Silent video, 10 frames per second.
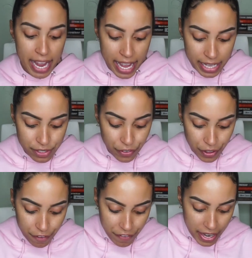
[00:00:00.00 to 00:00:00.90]
and for
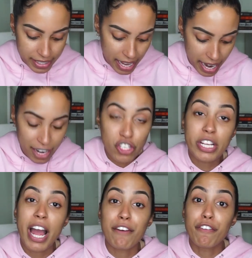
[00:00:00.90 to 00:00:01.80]
the face I actually
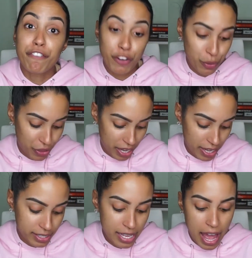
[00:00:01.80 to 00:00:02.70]
have a few
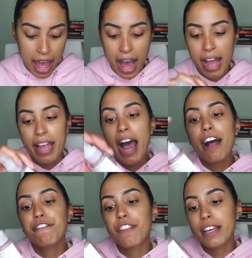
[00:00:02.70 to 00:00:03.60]
things. I
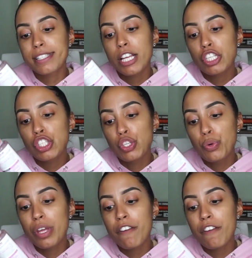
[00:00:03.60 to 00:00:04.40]
have this soothing